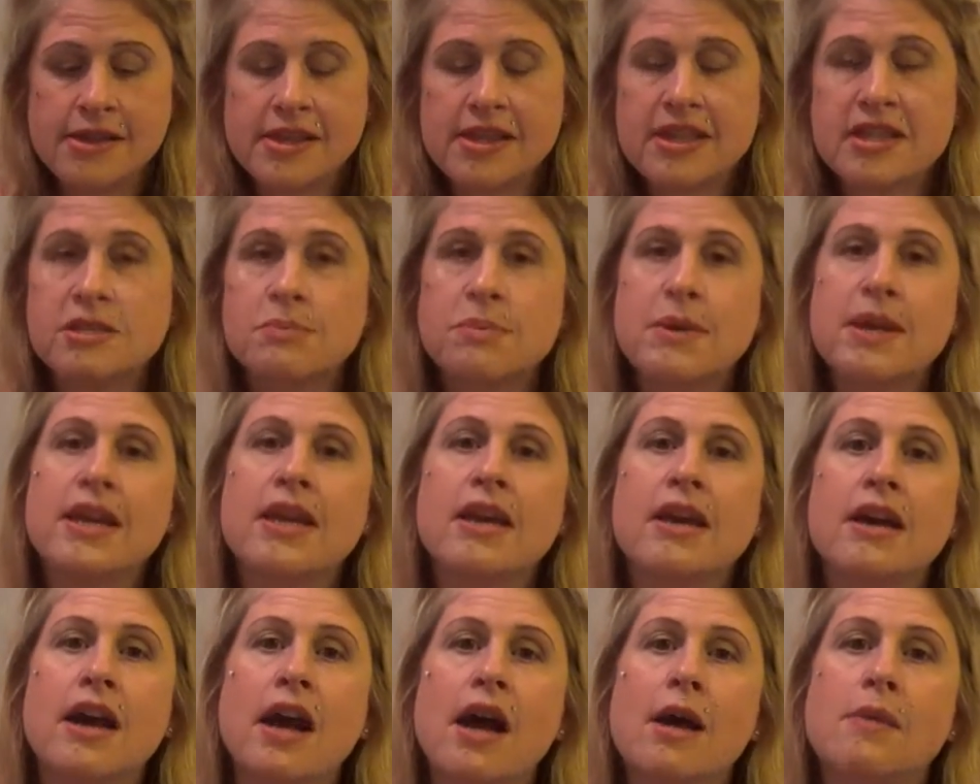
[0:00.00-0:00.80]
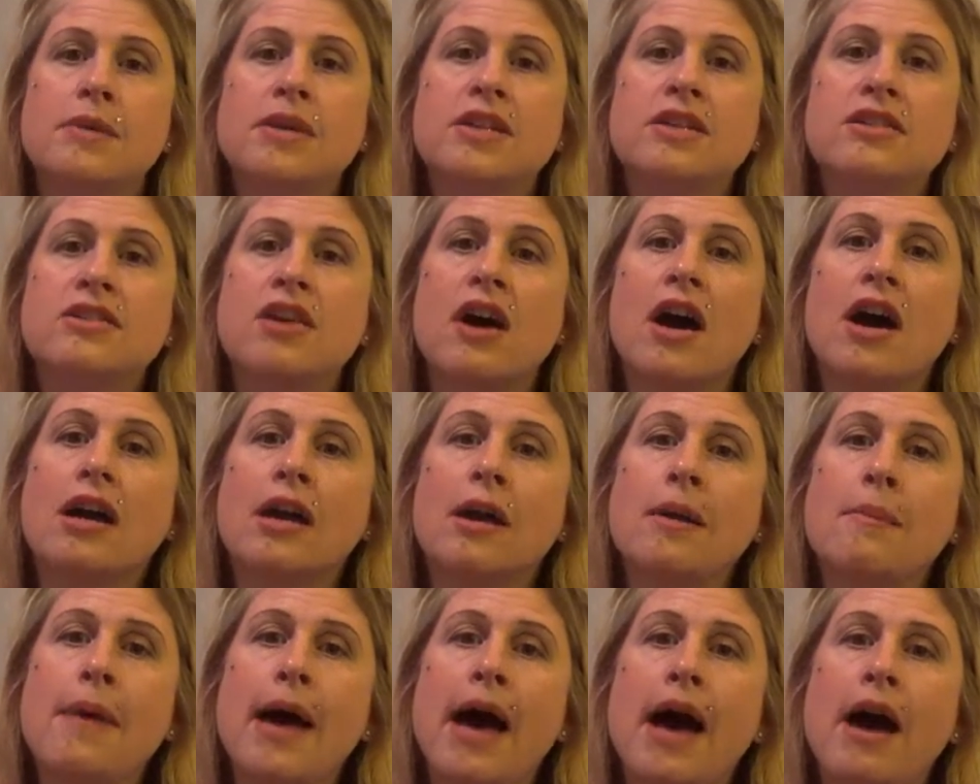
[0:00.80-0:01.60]
This week I'm going to
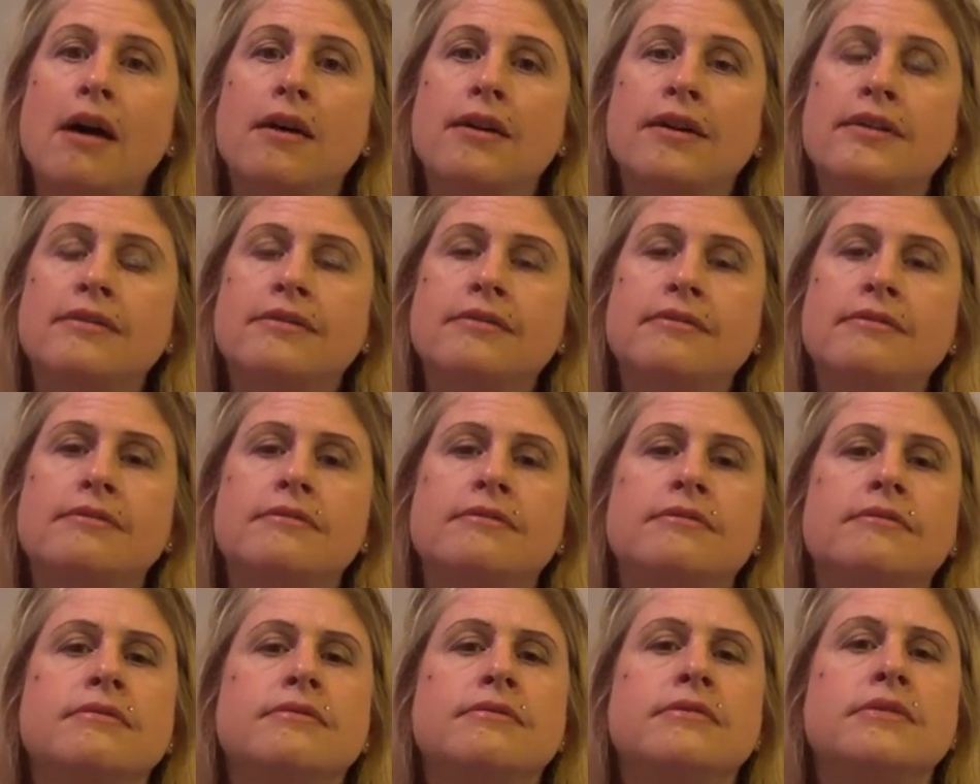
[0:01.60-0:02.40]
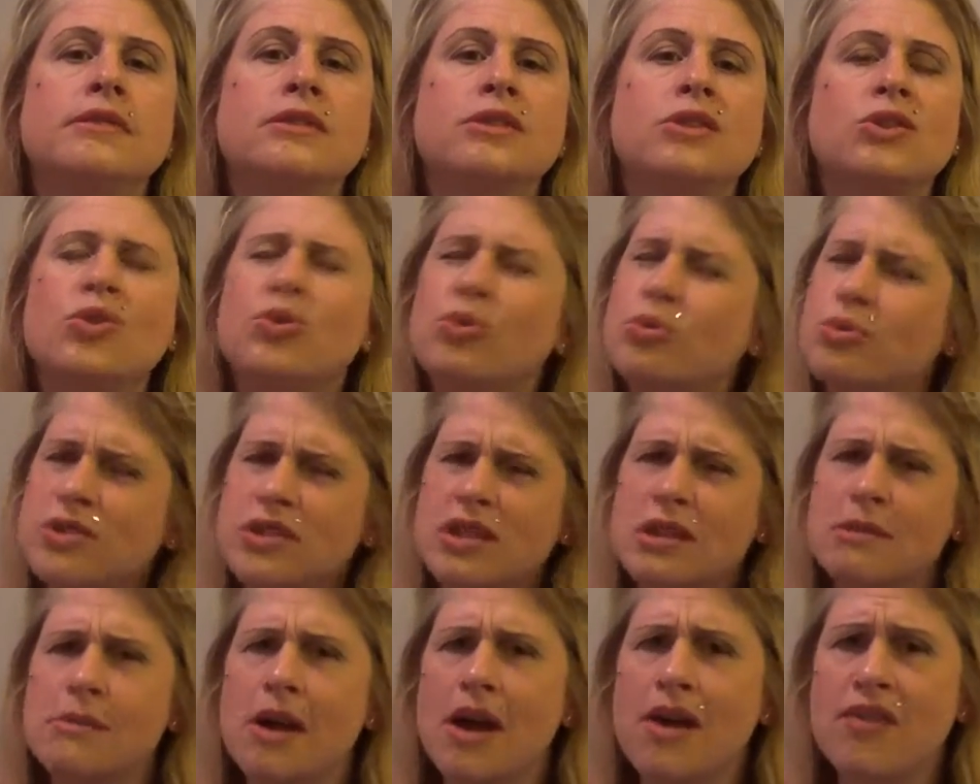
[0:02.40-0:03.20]
talk about
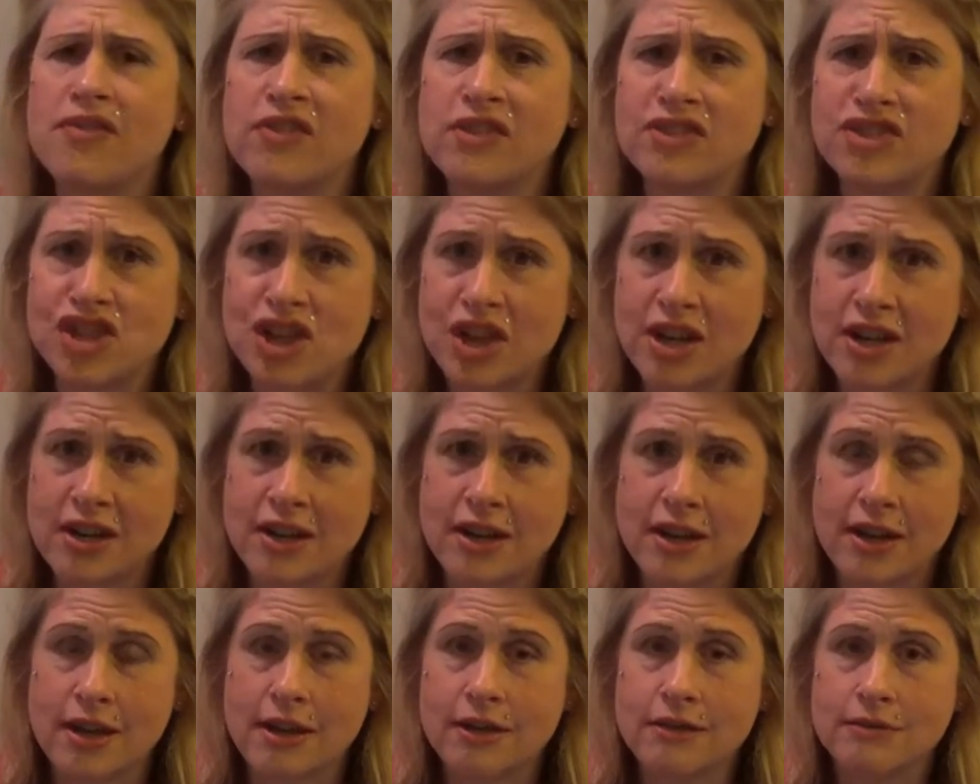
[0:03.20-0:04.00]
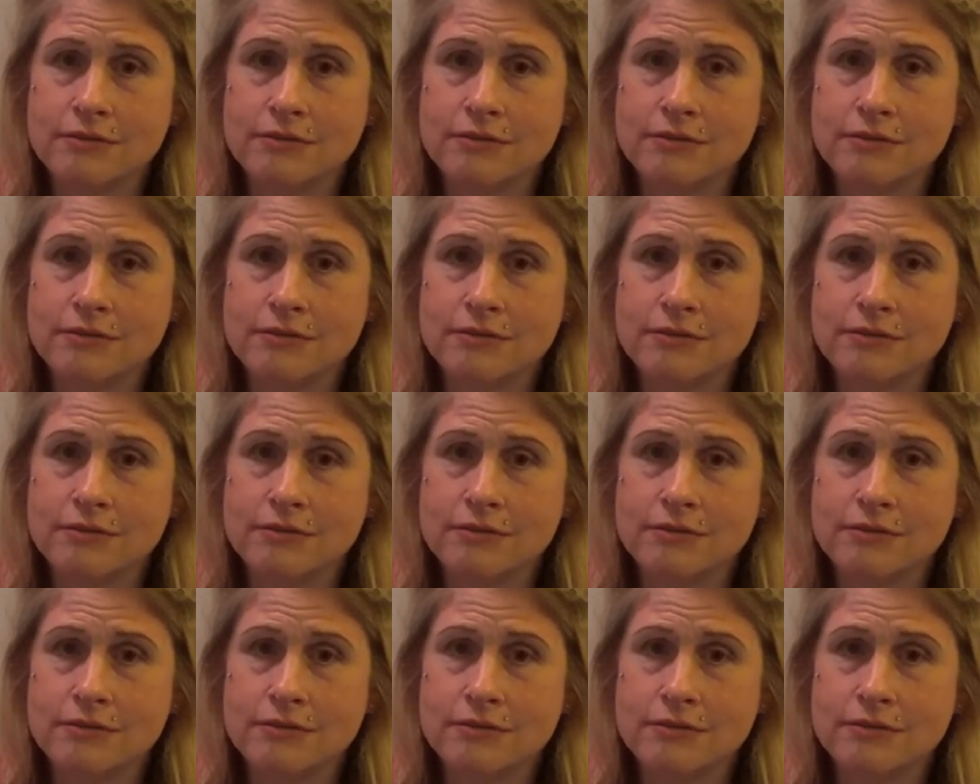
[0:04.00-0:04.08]
losing my virginity.